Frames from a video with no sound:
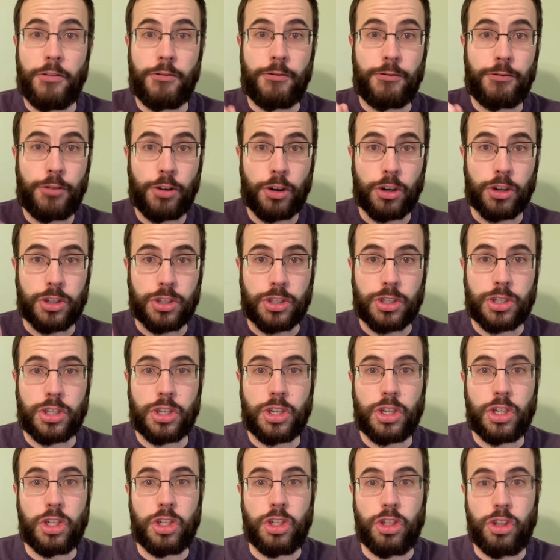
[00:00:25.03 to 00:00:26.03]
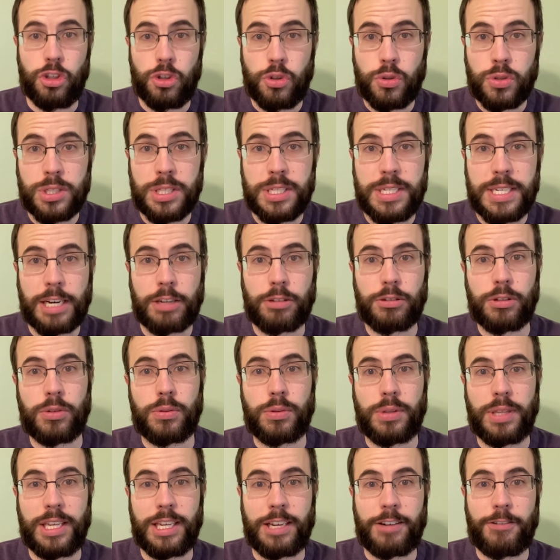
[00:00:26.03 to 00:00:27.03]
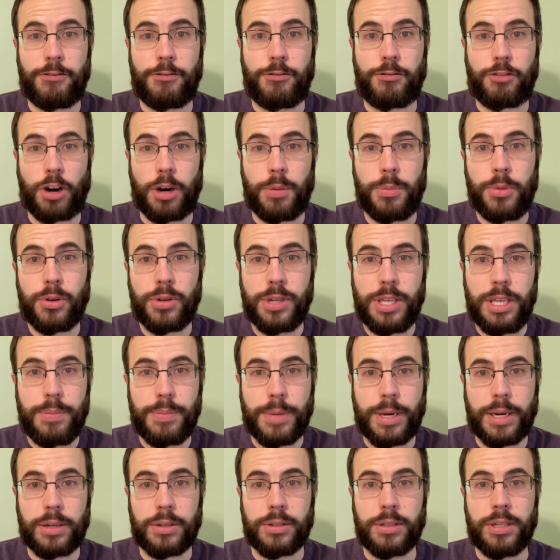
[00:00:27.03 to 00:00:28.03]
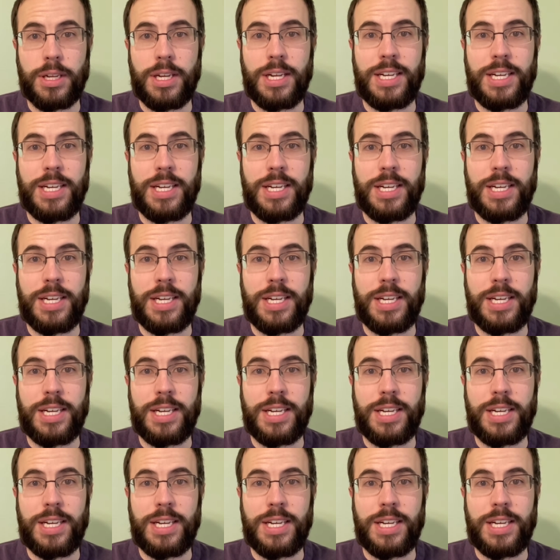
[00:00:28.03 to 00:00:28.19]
First, use the download link from your email